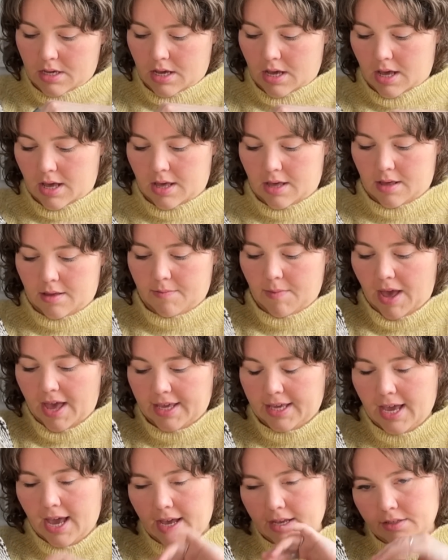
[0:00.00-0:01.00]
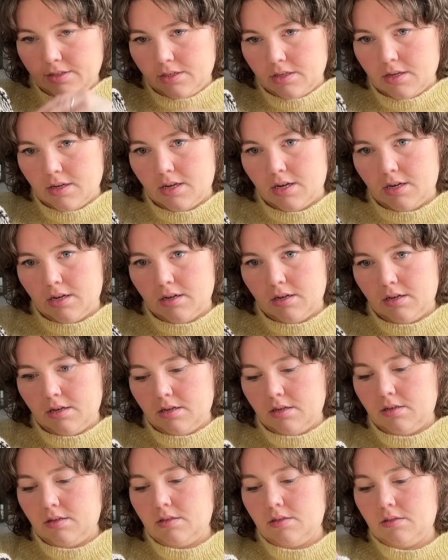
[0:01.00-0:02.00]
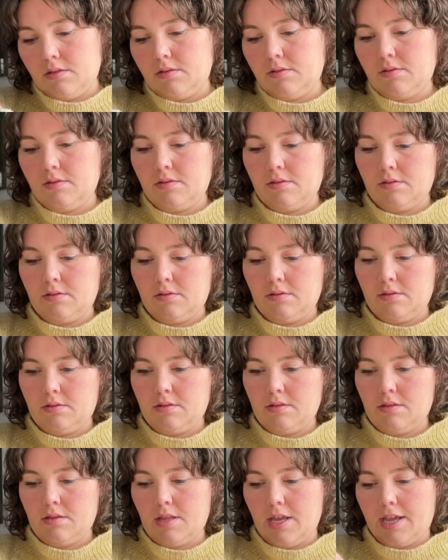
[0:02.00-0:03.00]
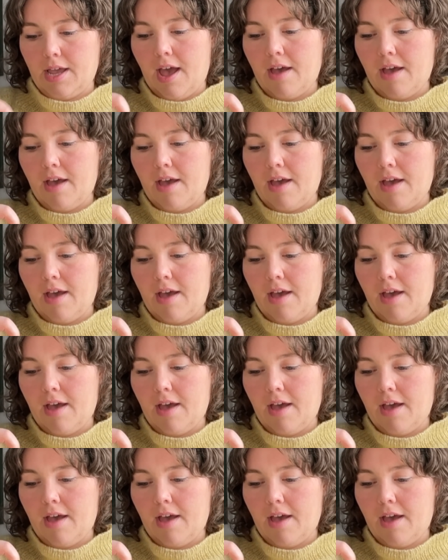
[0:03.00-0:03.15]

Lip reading: I cast on like